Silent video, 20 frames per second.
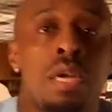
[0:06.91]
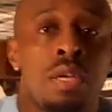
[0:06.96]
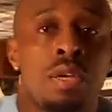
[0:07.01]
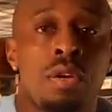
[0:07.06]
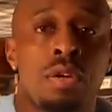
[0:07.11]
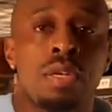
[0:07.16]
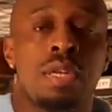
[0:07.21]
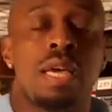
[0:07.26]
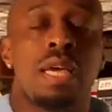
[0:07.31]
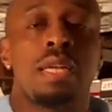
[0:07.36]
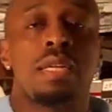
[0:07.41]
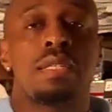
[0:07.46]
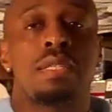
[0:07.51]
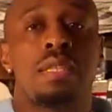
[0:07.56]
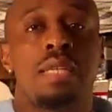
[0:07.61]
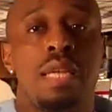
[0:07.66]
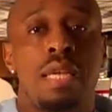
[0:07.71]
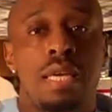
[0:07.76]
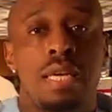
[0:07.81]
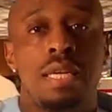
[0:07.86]
your
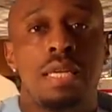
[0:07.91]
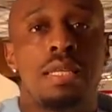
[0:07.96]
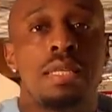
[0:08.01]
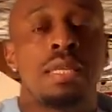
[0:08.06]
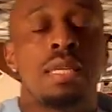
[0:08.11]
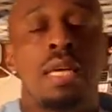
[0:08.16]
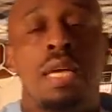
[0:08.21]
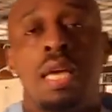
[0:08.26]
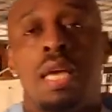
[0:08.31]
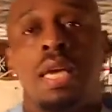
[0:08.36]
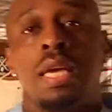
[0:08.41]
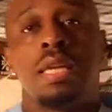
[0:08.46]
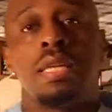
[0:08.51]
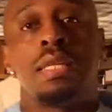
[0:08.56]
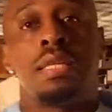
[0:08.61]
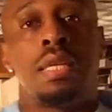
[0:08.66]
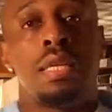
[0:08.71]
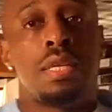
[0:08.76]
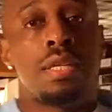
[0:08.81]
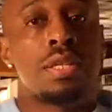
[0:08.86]
latest needs
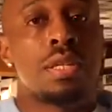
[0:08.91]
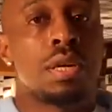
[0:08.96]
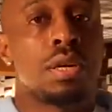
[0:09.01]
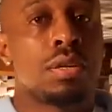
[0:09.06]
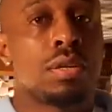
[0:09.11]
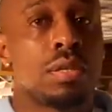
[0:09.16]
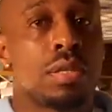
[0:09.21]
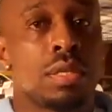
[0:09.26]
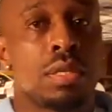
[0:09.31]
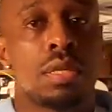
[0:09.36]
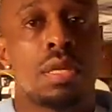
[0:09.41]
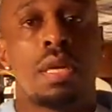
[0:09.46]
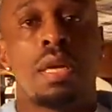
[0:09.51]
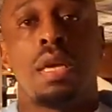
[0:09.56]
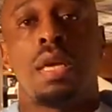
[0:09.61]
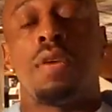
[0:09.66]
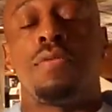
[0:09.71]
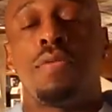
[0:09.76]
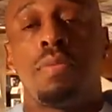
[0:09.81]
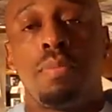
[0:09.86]
and t-shirts,
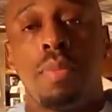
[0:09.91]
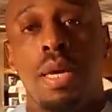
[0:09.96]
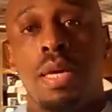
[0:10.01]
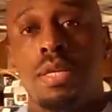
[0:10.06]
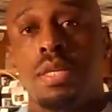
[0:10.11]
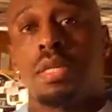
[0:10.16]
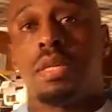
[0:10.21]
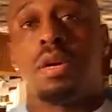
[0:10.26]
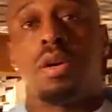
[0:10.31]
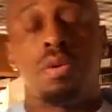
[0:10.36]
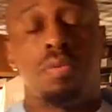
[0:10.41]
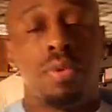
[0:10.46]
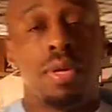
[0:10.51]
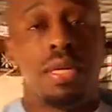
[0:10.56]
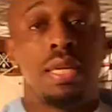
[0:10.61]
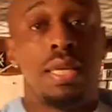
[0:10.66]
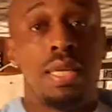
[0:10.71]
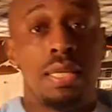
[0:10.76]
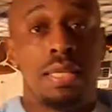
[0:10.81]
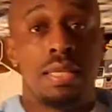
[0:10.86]
information on
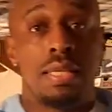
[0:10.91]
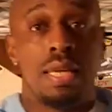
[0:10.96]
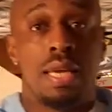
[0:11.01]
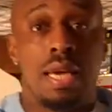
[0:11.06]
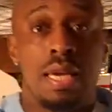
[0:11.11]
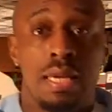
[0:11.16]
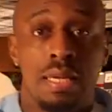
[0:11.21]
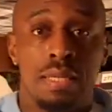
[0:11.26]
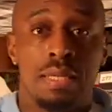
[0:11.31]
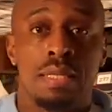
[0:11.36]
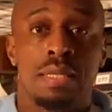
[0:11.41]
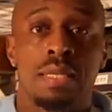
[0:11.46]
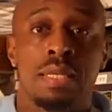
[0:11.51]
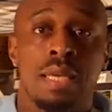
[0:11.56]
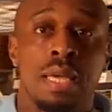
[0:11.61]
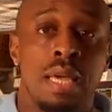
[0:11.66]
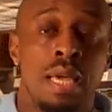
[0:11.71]
release dates,